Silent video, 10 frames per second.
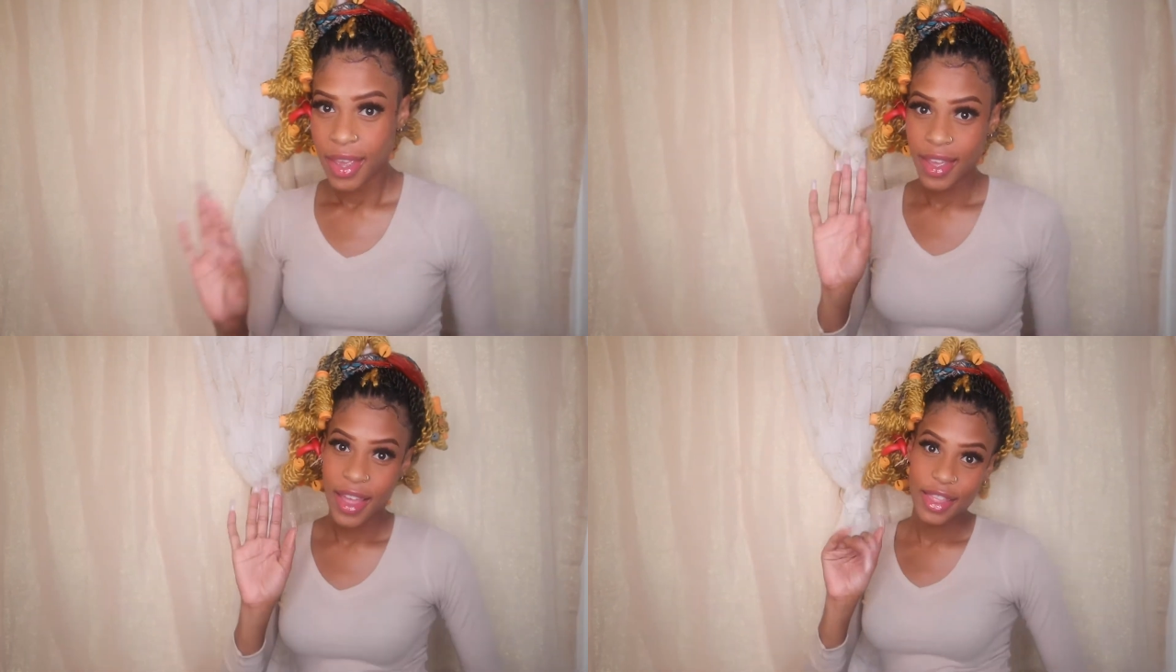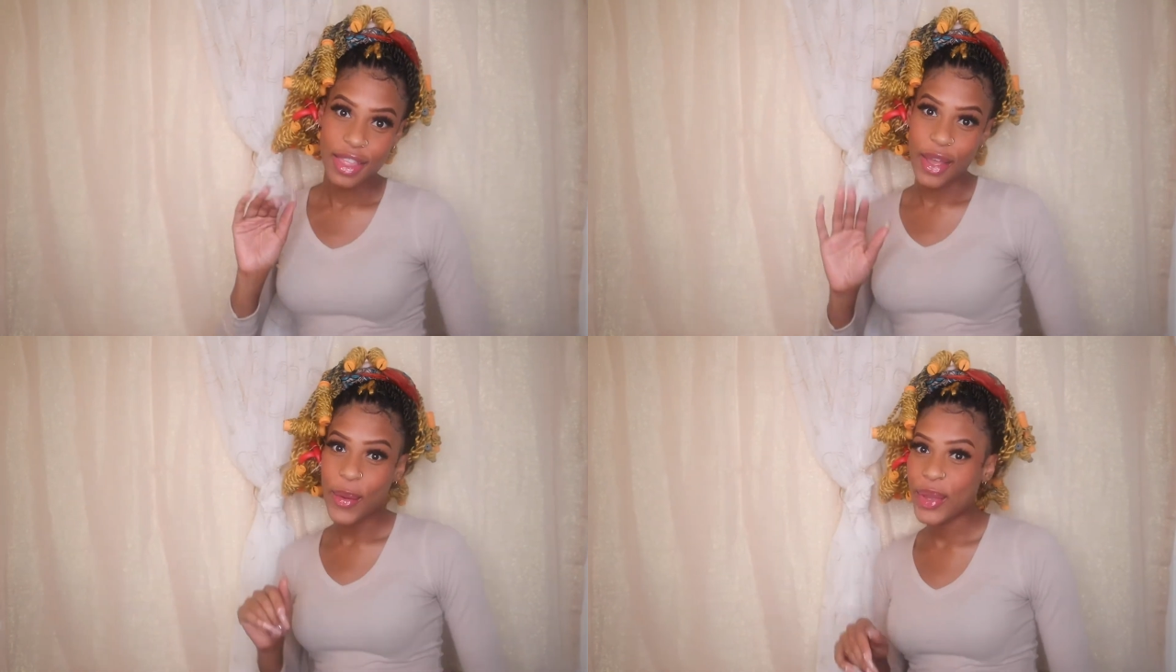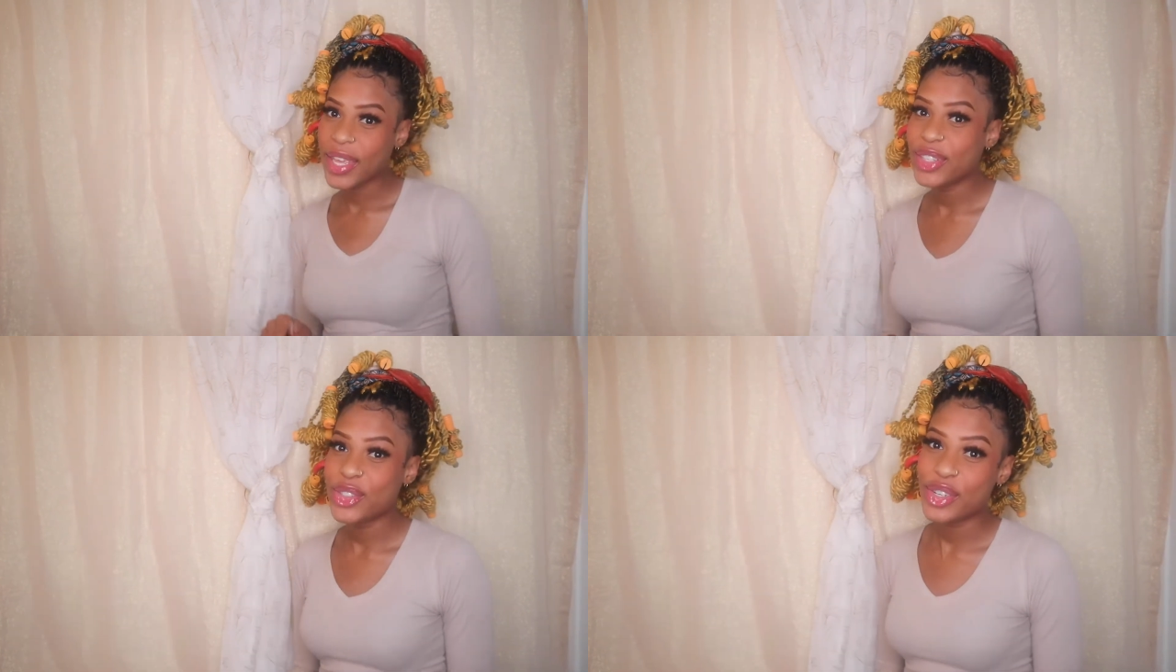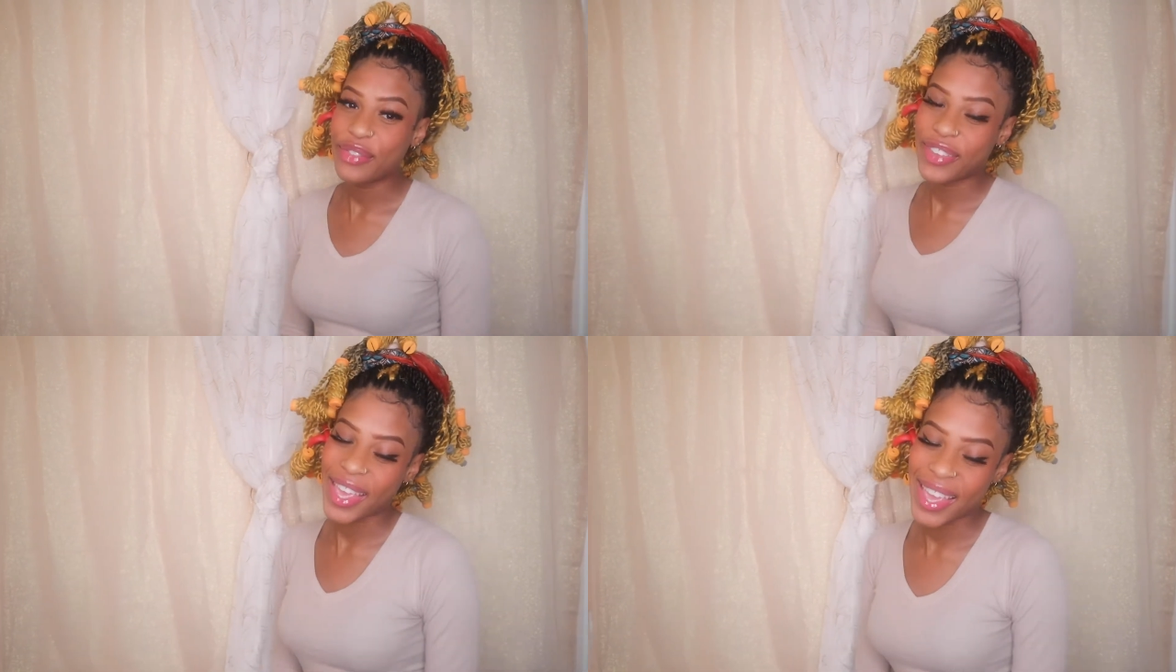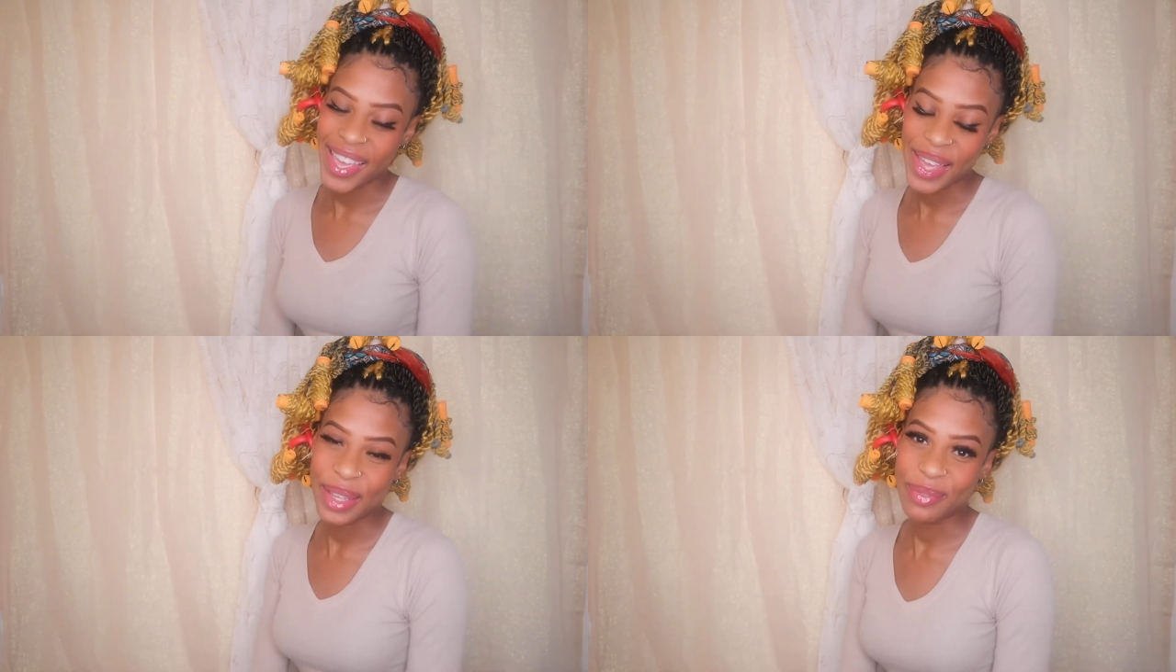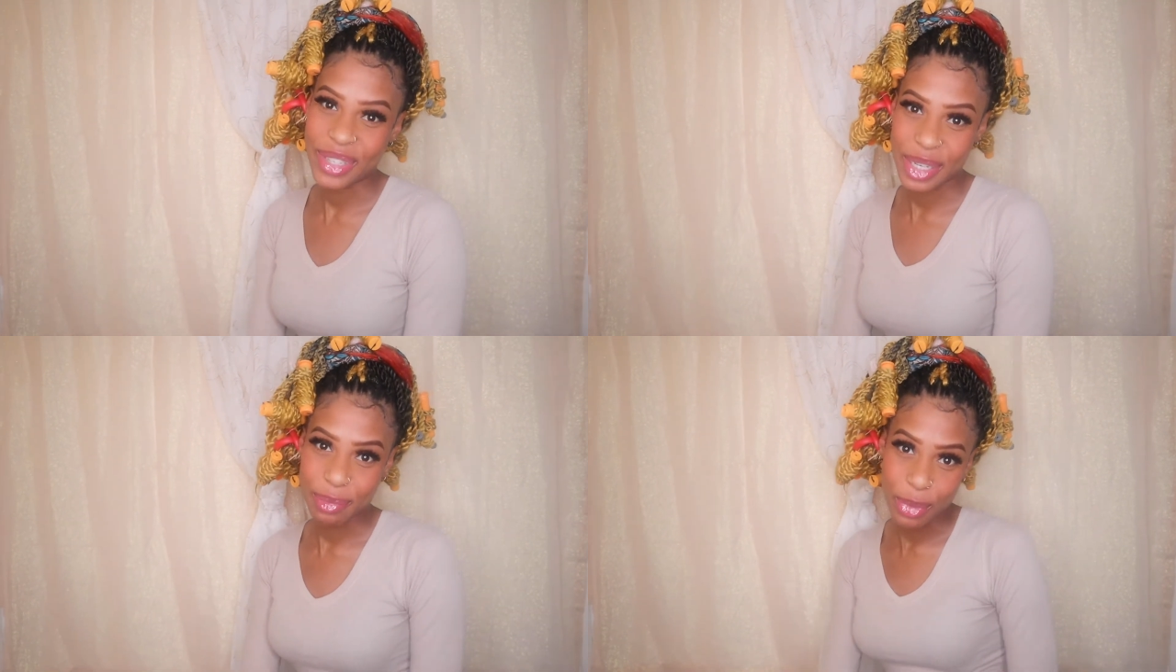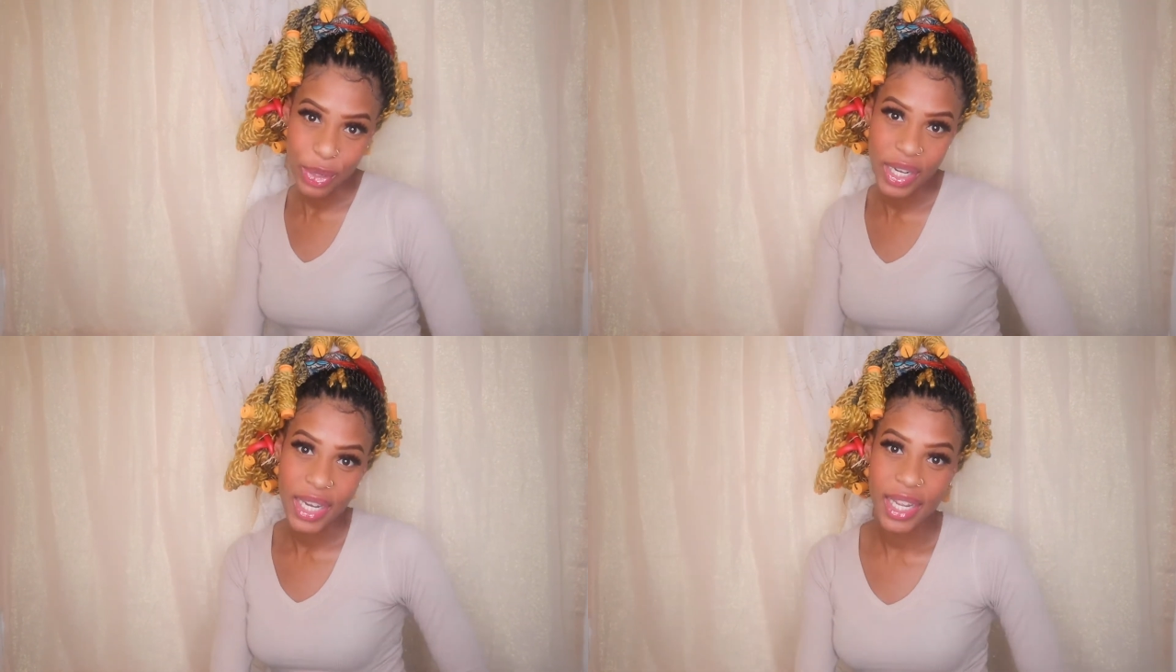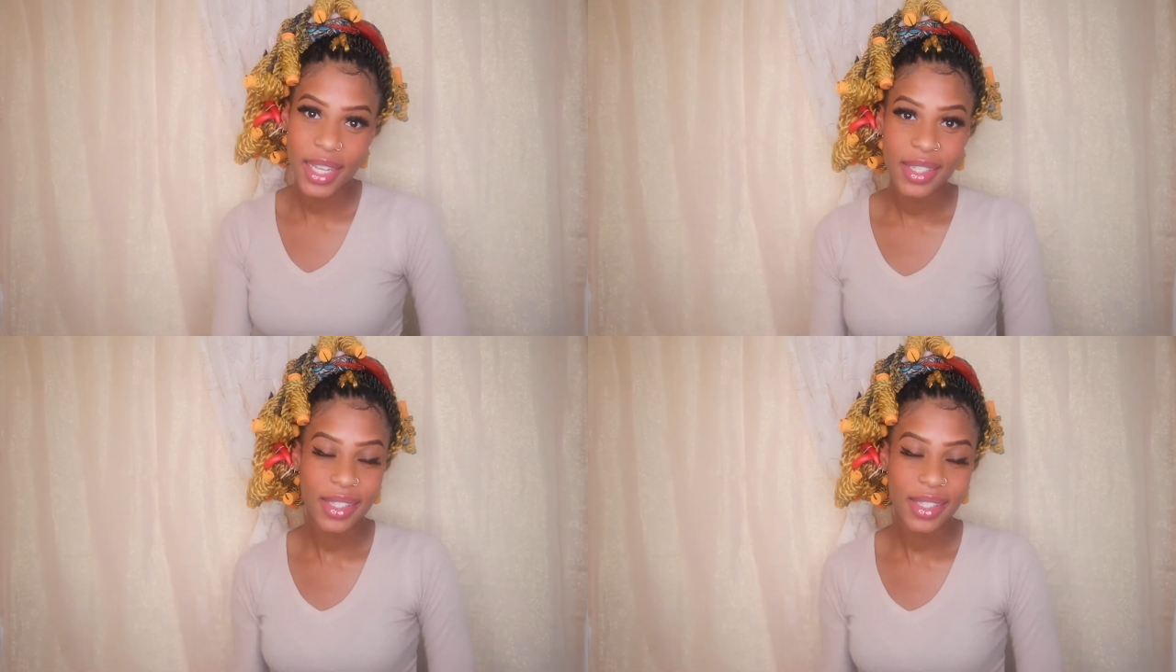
Hello, Kindred fam. Good morning.